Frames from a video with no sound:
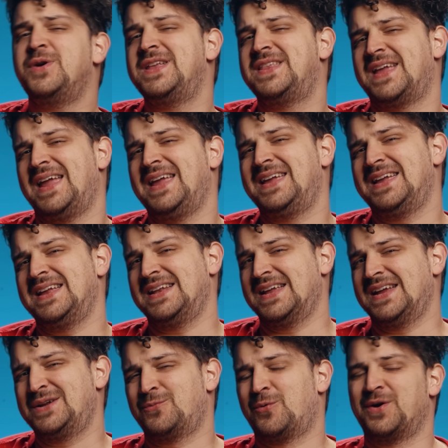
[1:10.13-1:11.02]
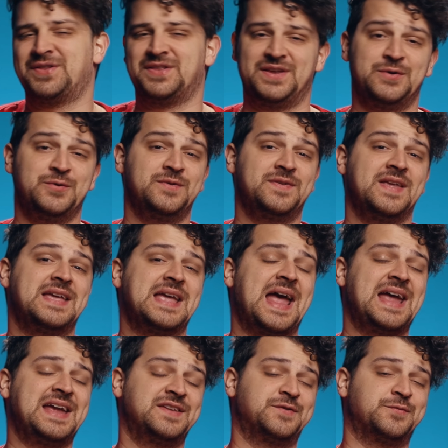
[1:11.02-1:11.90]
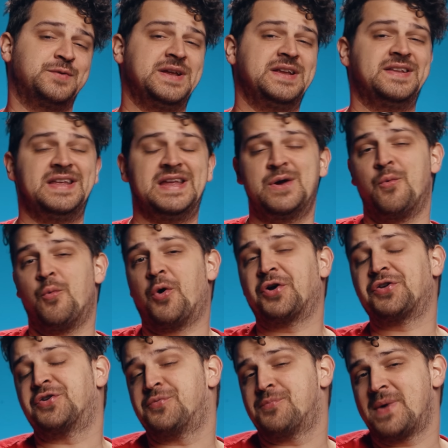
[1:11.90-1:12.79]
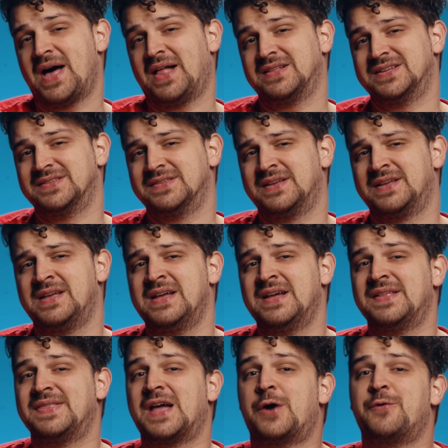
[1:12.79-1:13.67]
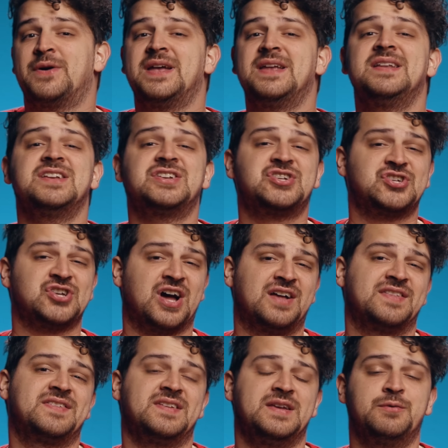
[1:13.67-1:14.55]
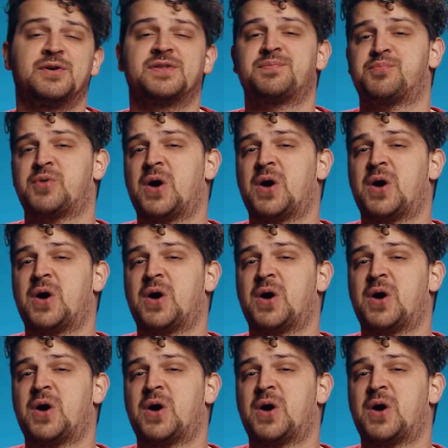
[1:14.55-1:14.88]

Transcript: we think he did was using a 3D watermelon. Now in his shots he was